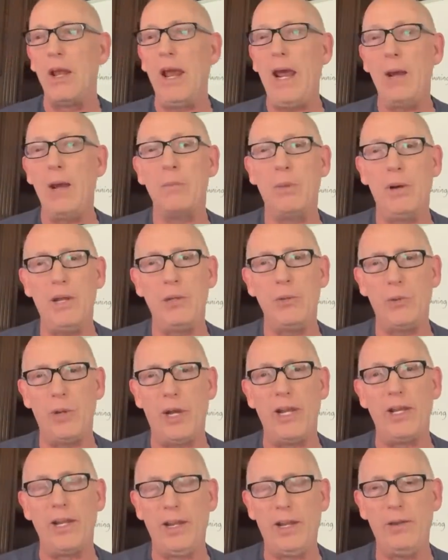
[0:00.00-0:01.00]
And by the
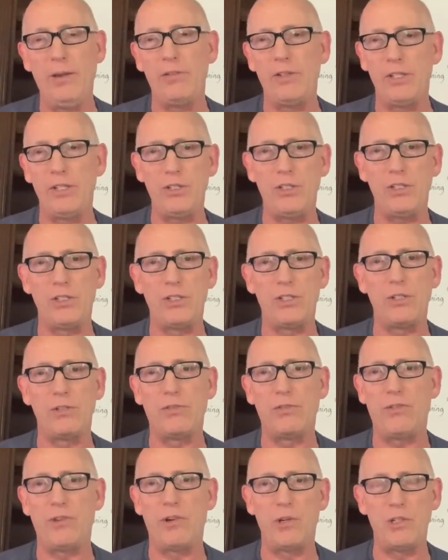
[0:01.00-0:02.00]
way, if this is the
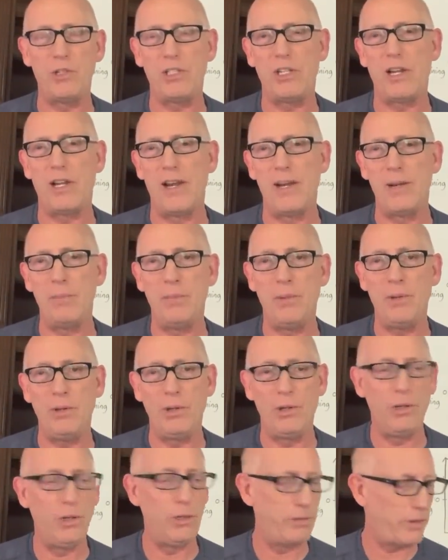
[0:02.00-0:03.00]
first time
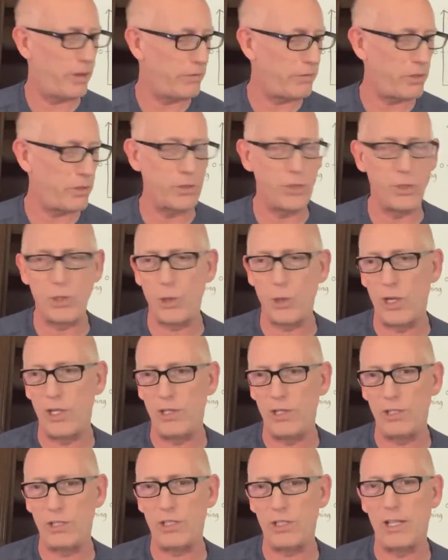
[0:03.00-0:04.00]
you've ever joined
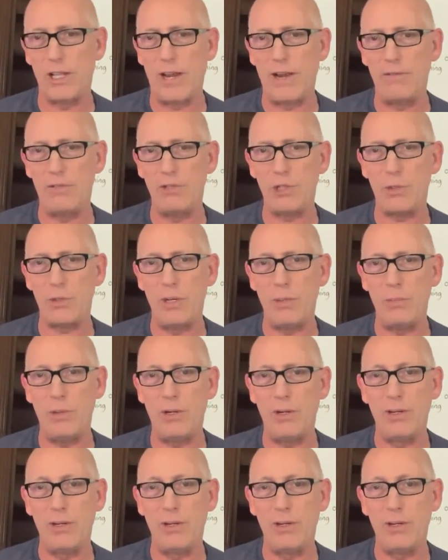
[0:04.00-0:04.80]
this live stream,